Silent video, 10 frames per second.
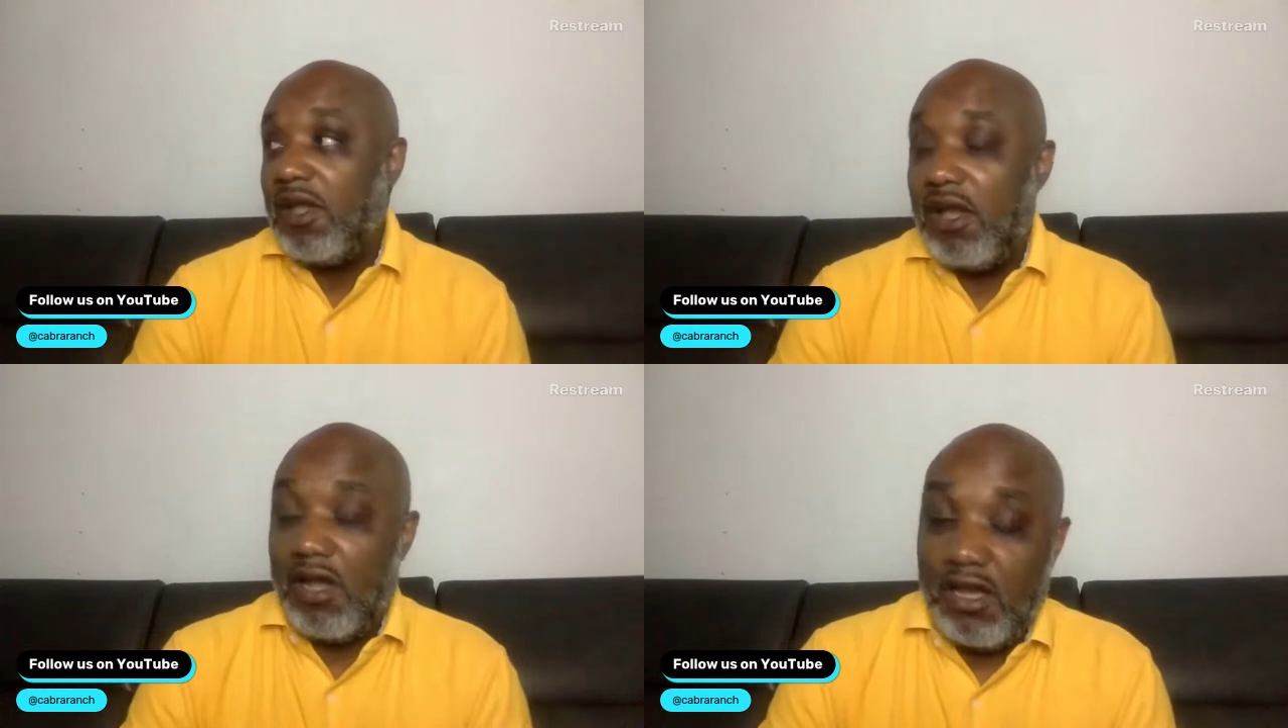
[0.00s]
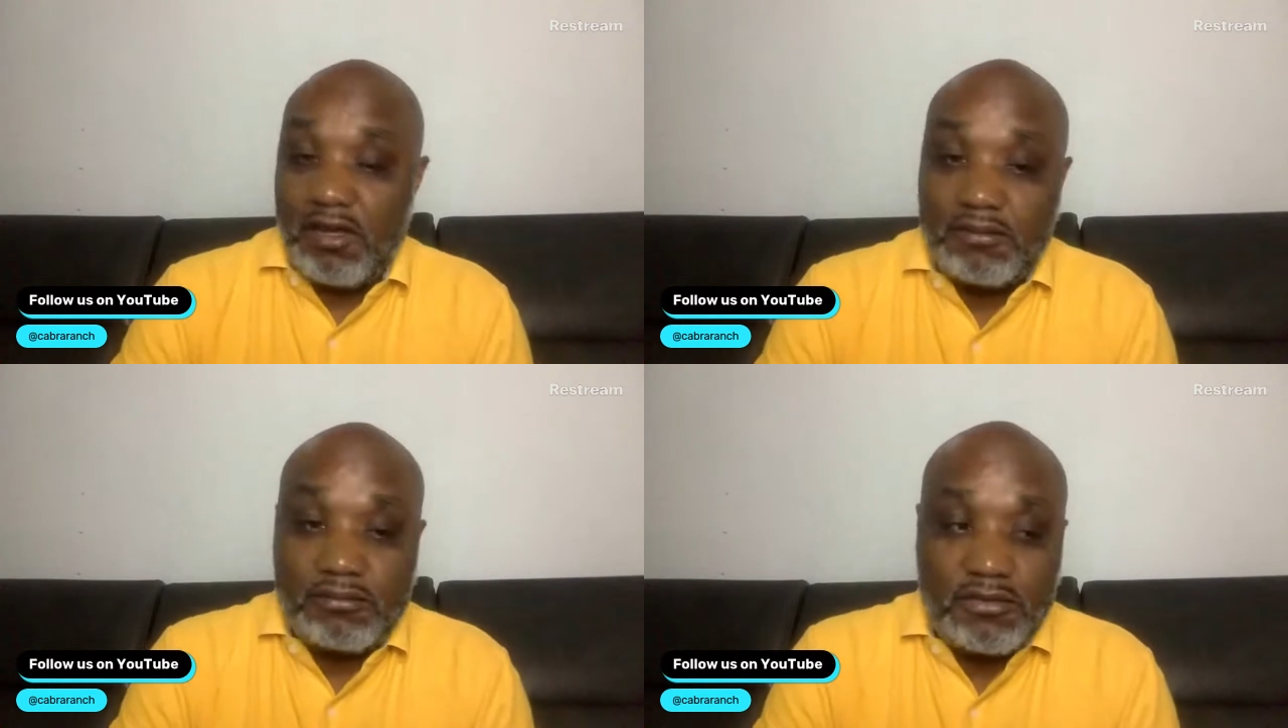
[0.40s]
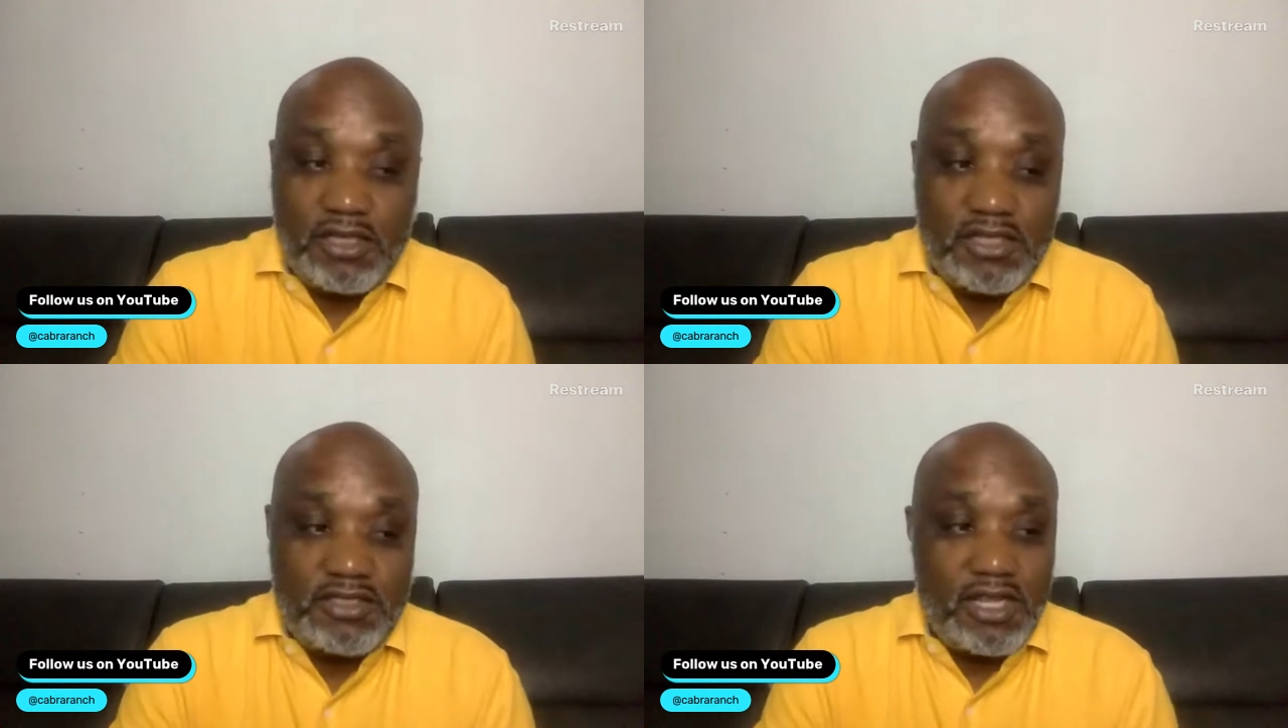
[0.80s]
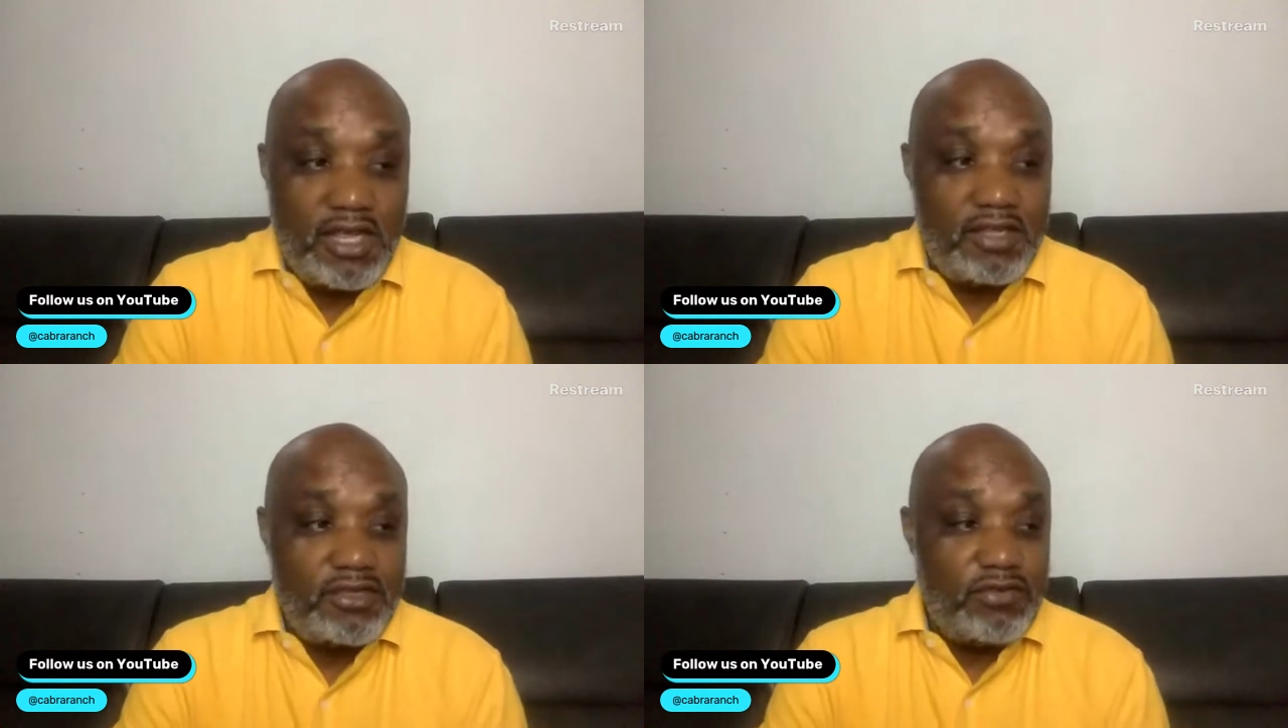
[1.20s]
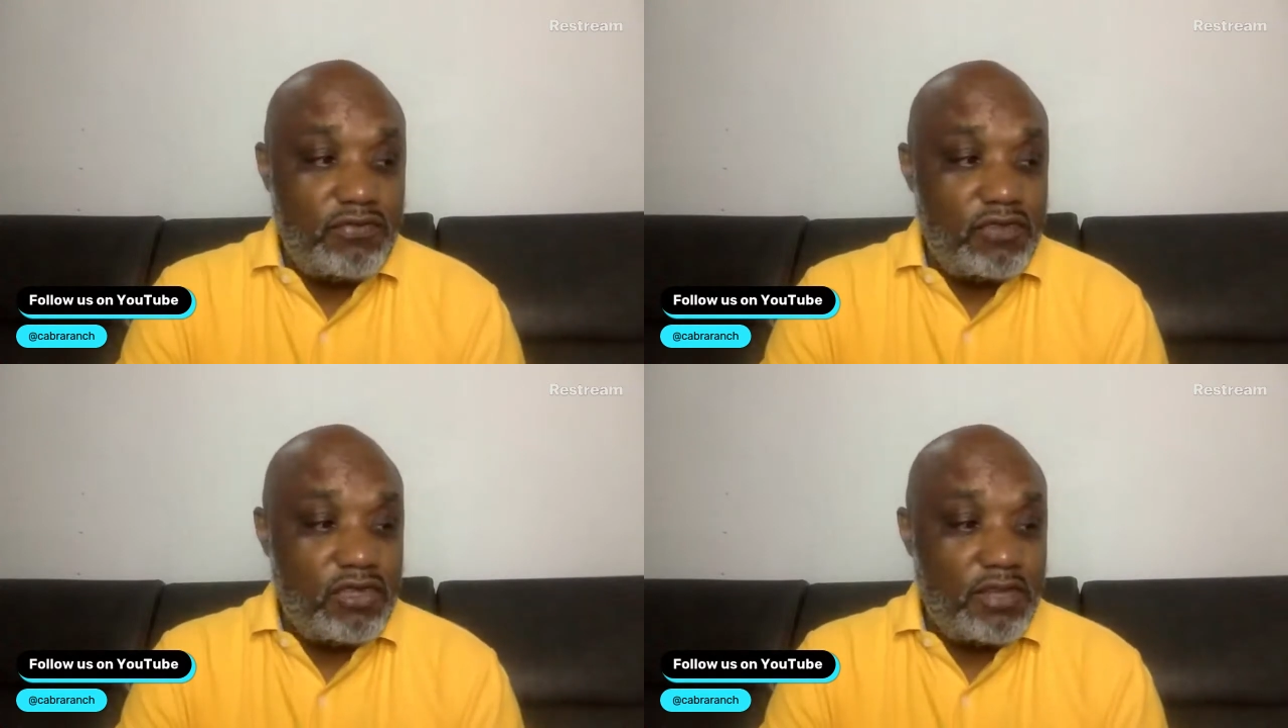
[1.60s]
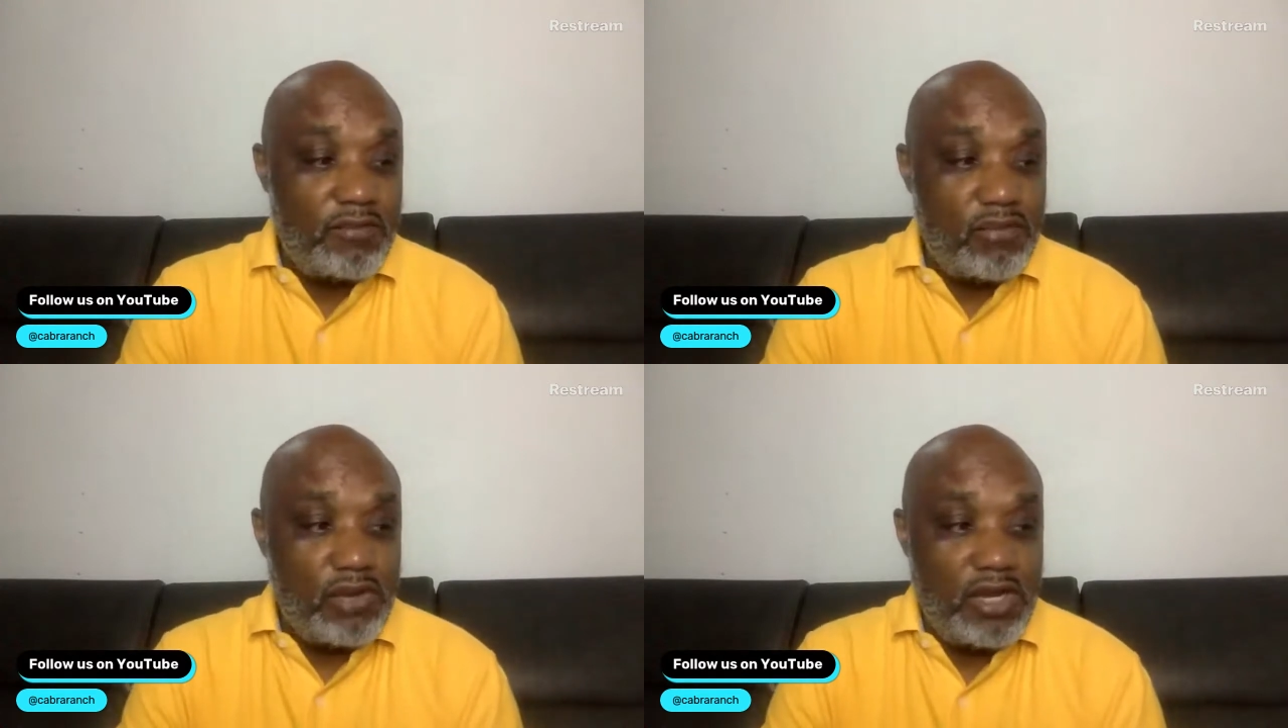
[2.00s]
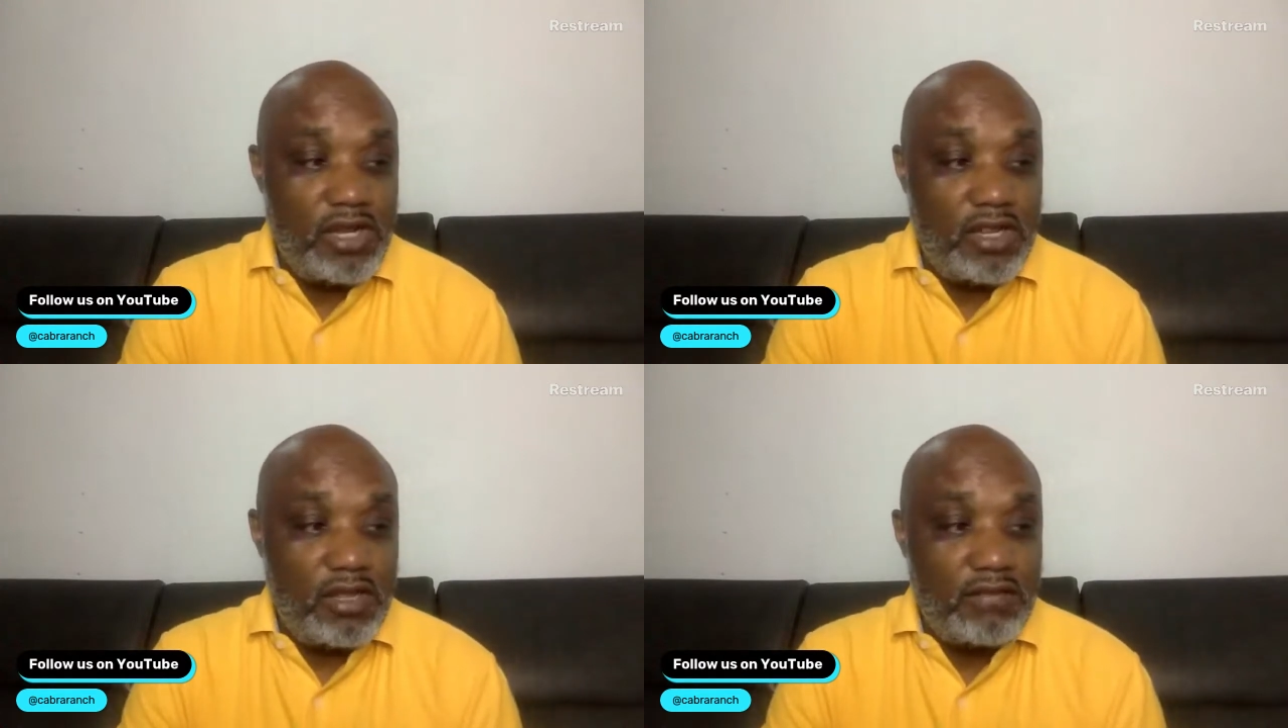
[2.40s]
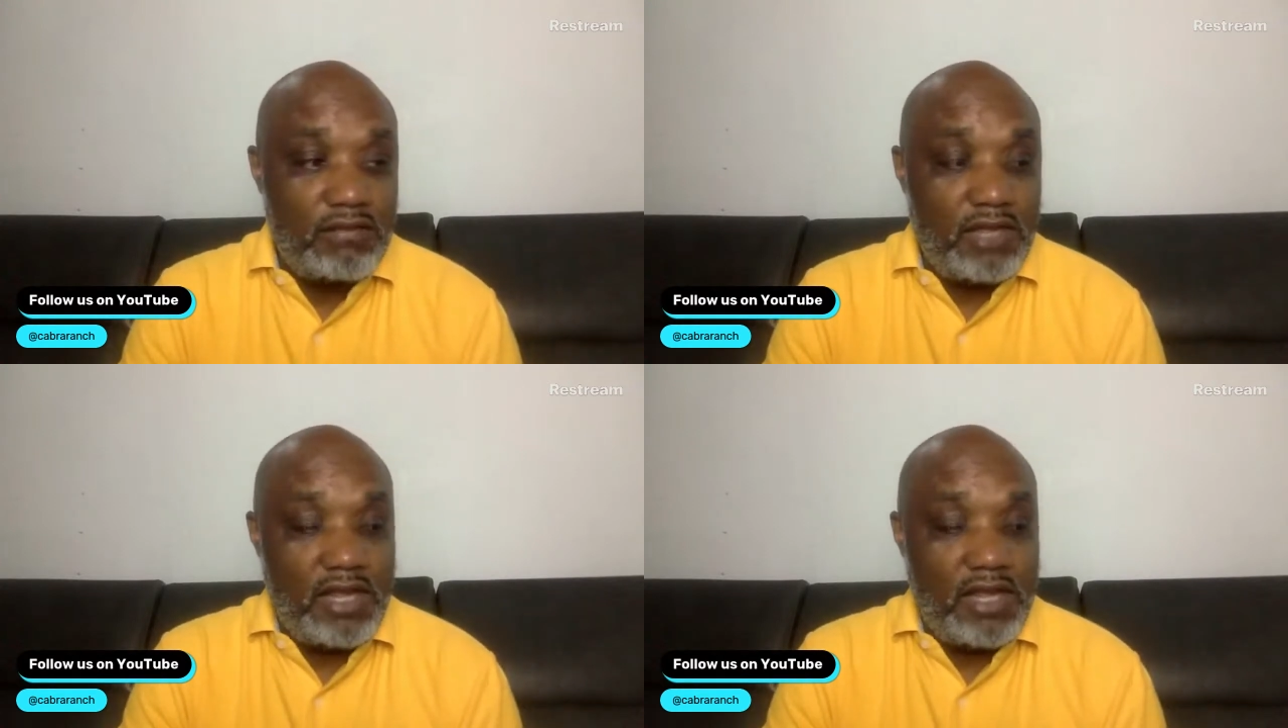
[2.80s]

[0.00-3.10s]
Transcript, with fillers: Um, it's like if you can breed them